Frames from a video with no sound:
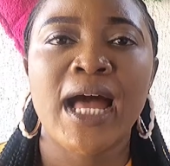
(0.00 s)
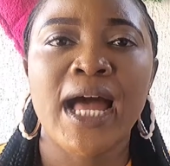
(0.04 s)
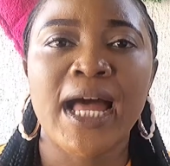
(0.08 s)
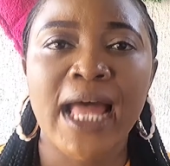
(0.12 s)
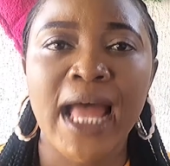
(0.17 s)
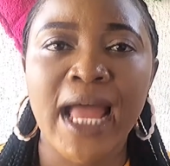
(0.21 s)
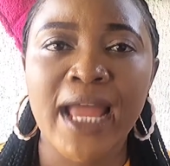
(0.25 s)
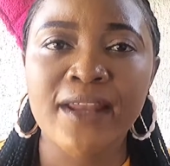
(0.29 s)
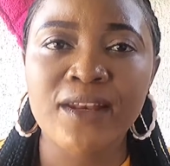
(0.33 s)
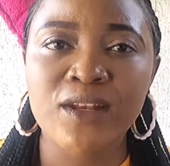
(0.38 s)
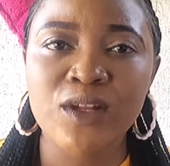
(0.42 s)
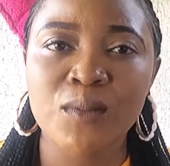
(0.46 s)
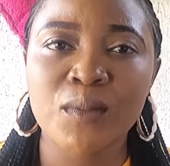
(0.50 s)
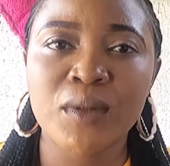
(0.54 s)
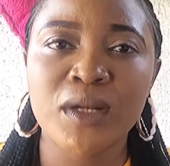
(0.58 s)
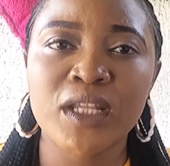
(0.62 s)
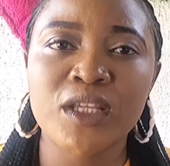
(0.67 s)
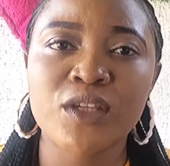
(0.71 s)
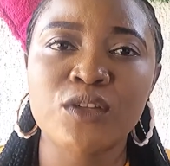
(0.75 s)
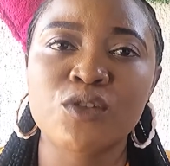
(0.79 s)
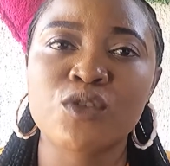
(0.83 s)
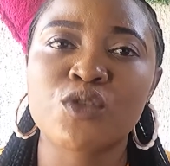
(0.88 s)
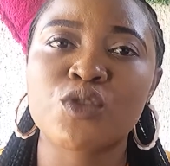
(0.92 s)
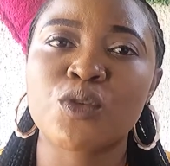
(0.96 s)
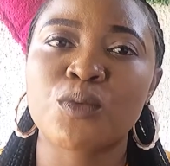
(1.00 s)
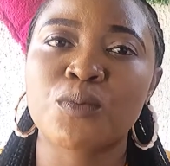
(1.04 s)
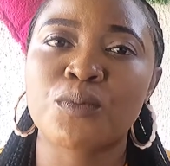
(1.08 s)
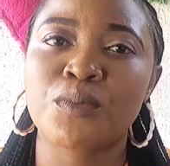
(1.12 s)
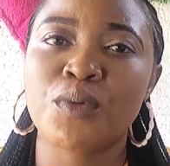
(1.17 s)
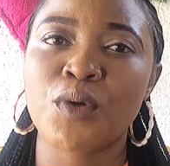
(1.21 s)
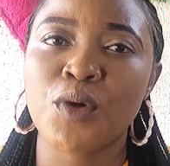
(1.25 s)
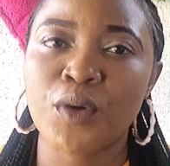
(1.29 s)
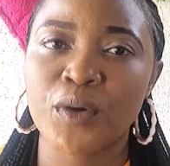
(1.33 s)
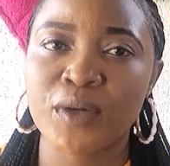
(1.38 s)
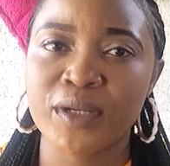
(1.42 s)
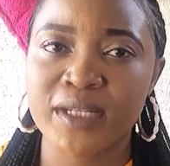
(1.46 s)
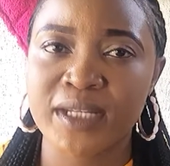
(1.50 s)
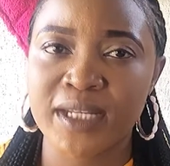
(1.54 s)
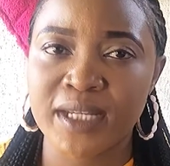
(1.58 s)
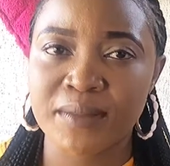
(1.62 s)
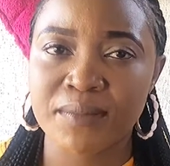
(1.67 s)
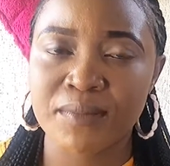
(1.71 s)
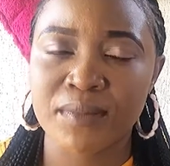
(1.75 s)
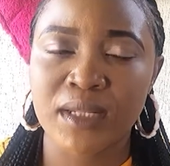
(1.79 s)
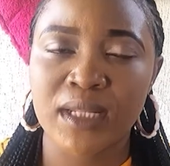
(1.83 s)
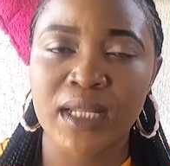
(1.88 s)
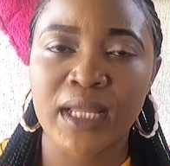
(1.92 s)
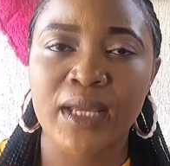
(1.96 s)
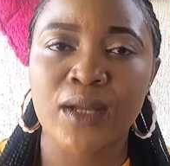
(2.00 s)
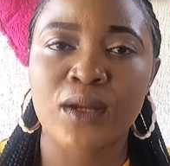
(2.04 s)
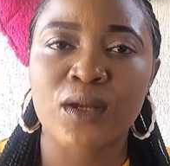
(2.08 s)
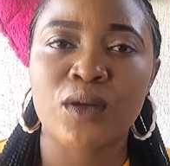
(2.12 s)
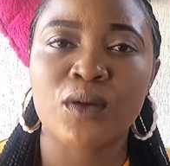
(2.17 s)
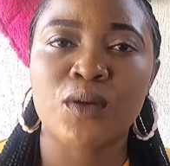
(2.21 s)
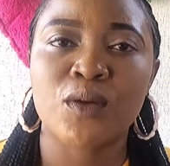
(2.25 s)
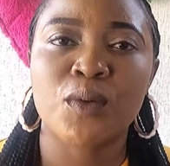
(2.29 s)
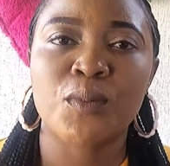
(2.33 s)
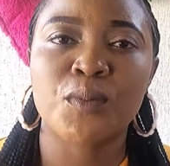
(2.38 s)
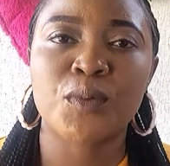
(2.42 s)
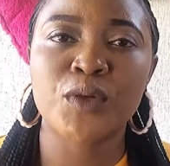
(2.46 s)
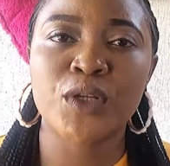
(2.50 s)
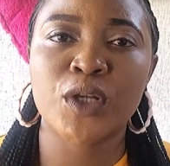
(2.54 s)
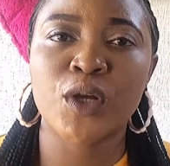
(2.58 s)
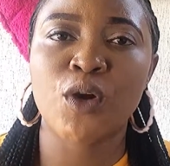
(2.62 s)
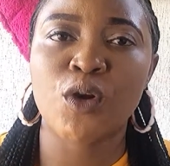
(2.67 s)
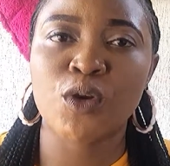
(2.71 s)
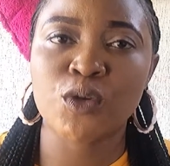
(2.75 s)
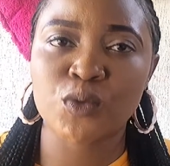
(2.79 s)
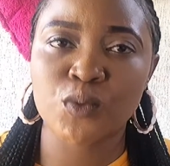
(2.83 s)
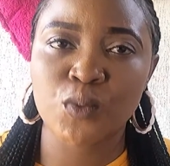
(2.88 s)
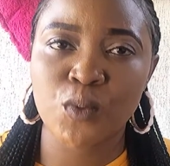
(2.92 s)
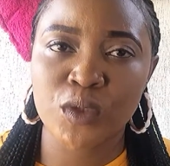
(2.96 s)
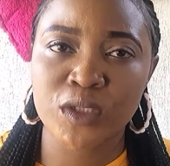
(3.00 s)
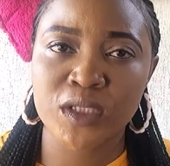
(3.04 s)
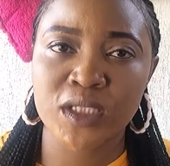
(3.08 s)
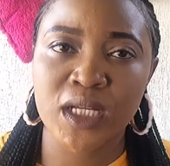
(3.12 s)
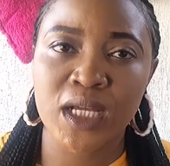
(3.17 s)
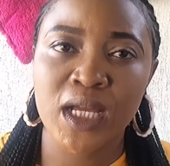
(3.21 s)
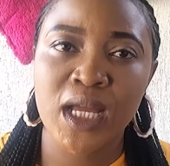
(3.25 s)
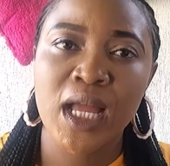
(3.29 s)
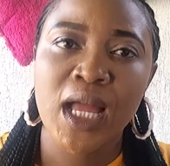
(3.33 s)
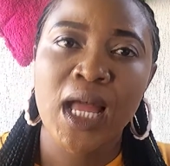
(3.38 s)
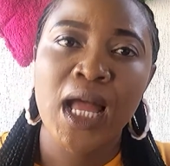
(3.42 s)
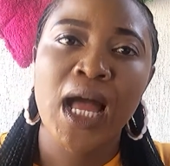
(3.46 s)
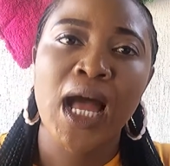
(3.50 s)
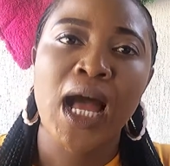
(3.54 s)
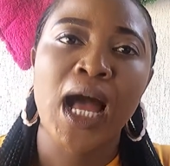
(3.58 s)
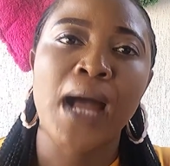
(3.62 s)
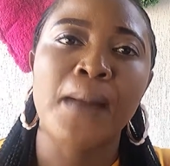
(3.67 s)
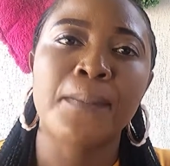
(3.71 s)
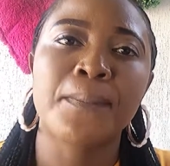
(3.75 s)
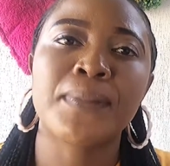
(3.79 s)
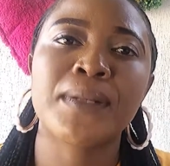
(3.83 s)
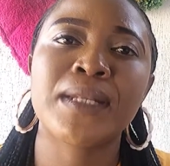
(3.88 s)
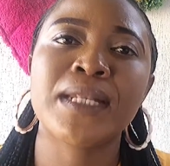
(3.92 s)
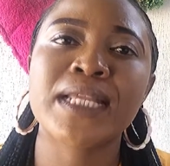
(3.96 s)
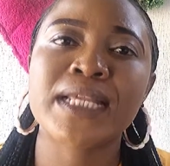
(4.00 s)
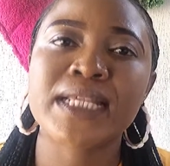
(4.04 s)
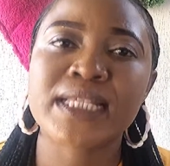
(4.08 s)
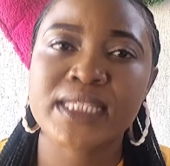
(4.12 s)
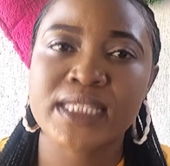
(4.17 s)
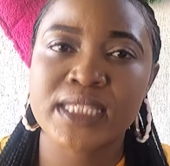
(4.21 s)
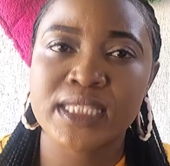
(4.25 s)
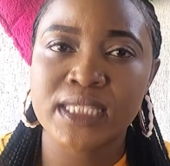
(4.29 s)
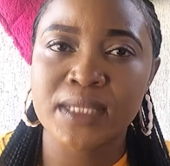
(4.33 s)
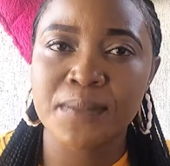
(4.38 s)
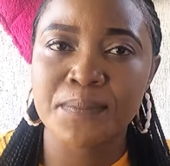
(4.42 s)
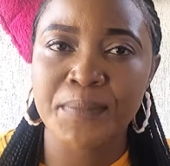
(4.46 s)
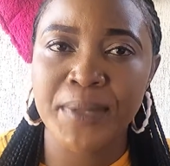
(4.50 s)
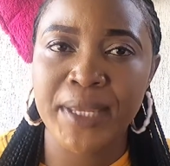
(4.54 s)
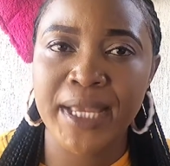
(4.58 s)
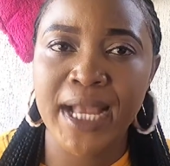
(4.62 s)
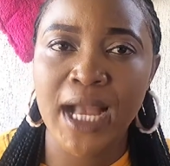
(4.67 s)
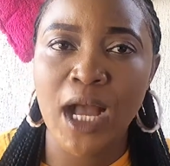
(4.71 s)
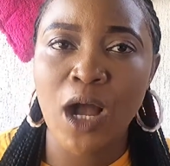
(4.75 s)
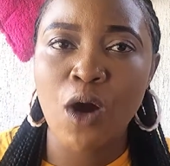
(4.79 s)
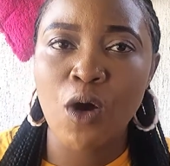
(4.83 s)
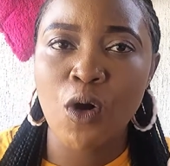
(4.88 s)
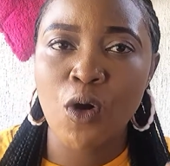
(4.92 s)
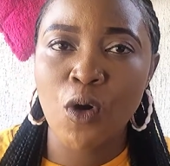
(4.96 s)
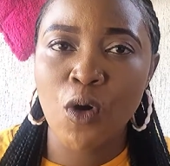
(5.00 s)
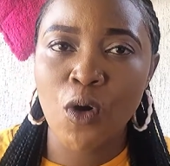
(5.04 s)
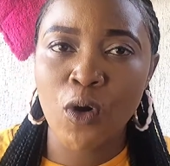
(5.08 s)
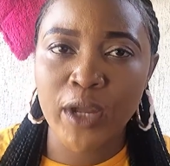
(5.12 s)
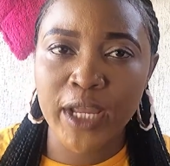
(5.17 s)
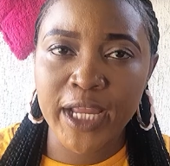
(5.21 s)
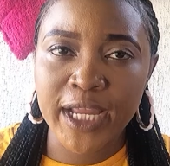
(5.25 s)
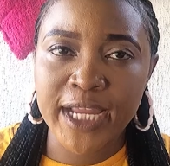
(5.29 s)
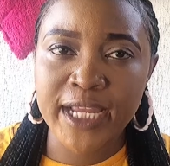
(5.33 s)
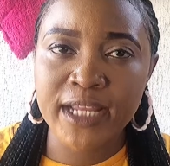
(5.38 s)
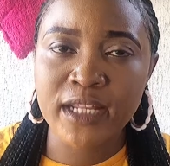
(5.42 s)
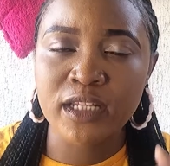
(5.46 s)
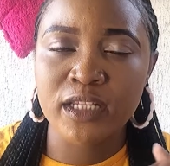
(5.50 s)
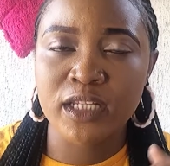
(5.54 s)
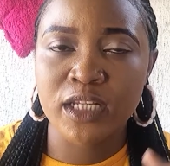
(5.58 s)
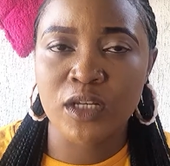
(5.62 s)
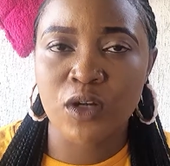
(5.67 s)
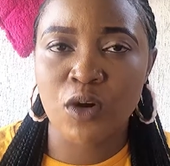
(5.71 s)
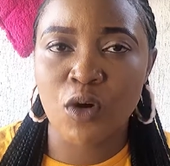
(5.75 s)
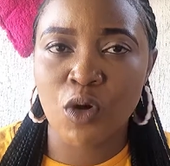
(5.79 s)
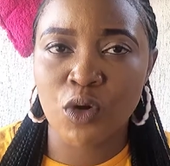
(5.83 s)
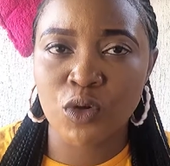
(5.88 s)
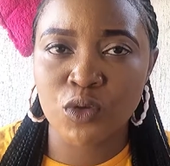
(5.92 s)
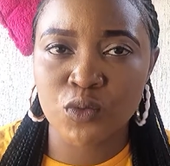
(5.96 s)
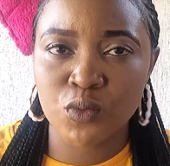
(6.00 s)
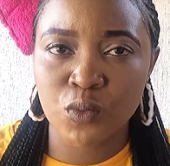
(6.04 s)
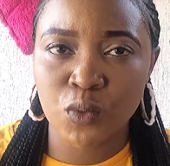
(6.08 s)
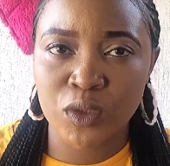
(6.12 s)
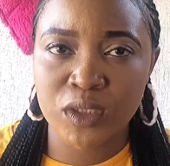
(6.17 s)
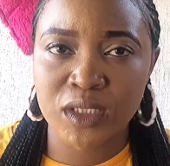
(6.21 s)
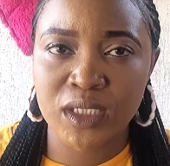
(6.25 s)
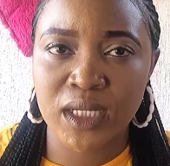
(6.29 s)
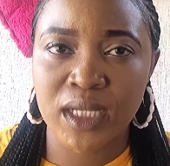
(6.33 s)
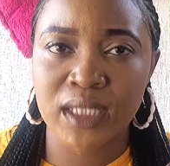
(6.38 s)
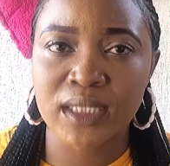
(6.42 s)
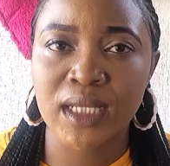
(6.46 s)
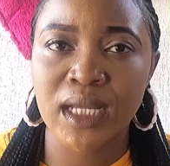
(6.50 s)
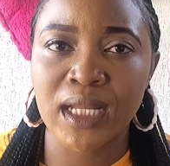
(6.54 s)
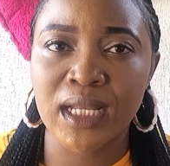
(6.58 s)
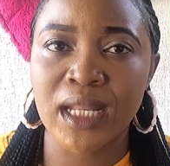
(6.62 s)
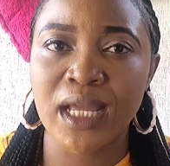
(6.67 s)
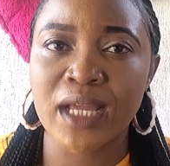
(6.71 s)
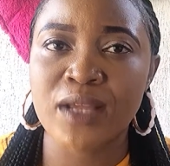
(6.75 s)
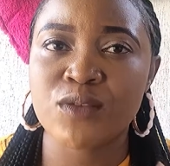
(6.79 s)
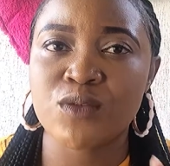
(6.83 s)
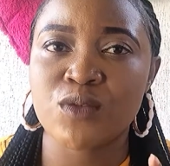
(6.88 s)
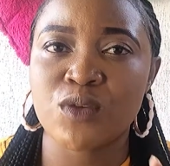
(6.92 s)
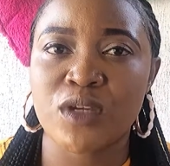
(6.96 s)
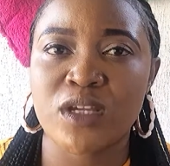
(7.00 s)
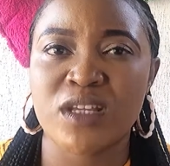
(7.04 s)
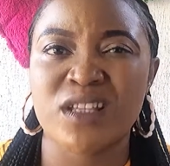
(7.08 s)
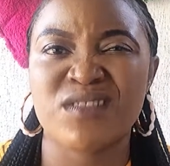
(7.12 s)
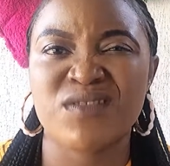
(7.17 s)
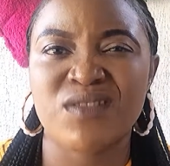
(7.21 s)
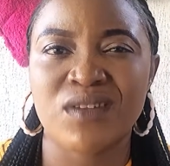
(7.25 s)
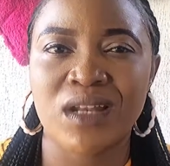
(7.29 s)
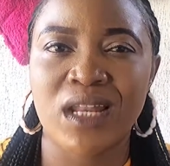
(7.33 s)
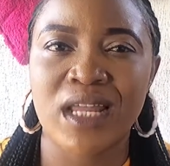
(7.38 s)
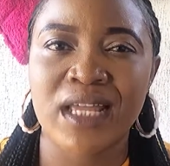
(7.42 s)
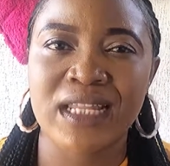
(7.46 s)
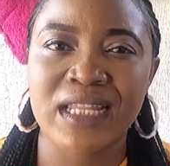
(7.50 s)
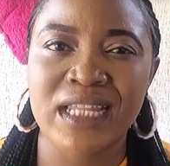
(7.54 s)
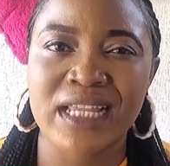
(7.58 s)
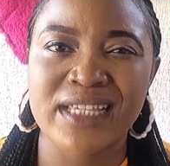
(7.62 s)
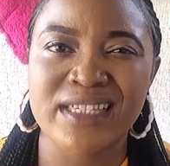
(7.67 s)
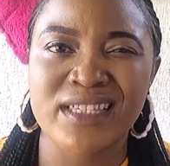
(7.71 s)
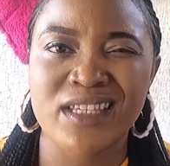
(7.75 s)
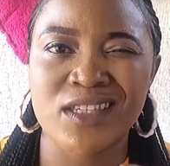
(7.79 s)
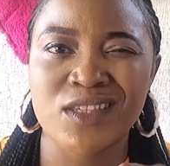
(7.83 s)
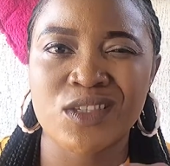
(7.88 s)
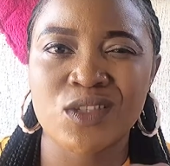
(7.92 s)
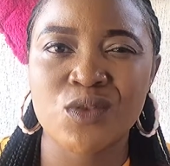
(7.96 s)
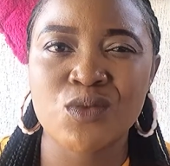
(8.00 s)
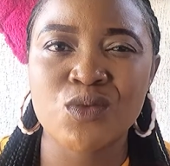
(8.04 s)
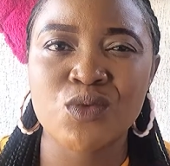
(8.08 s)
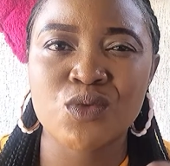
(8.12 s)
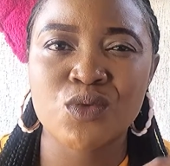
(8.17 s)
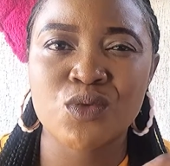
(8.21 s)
I normally used to boil them, like put a hot water and place the baker in the hot water and allow it to heat for, like, let's say 2